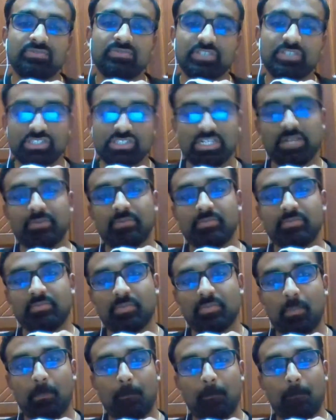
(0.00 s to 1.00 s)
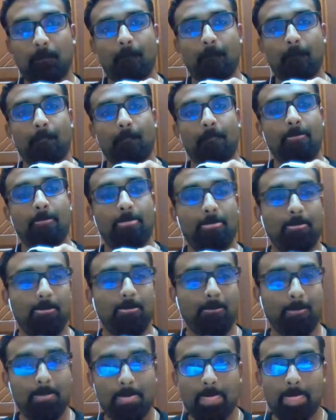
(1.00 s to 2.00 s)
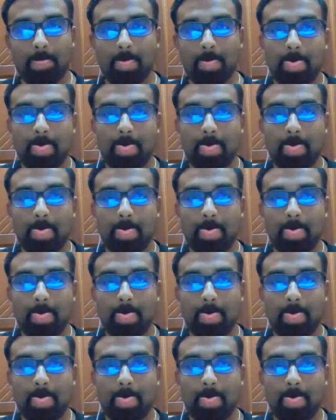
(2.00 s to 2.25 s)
Okay, thanks, Kale. And again,